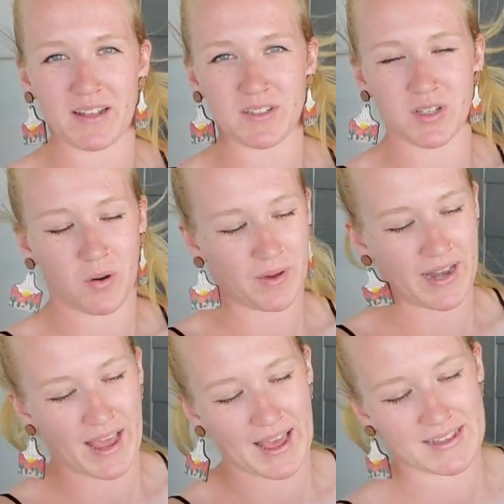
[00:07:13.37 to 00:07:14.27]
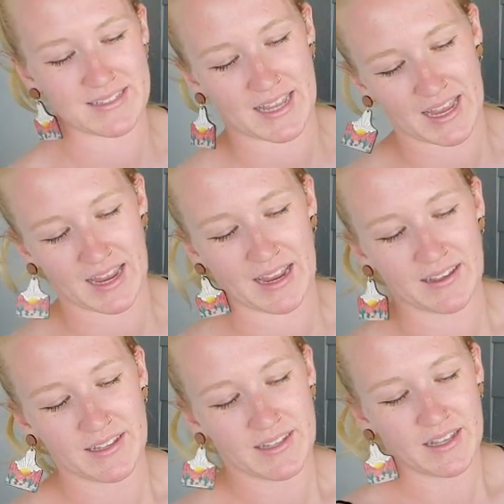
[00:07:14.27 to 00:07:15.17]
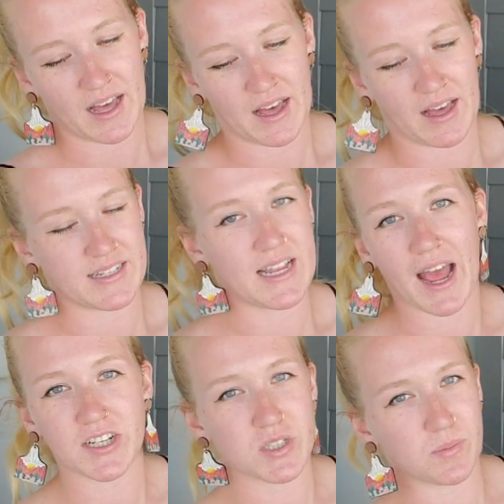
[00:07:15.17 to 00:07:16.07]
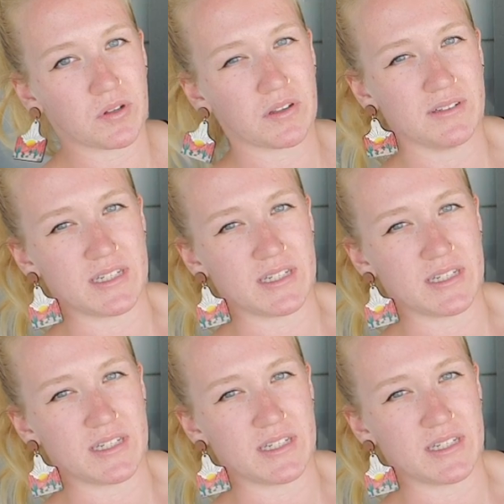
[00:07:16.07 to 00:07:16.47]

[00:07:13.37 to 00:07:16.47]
and so it has a attachable,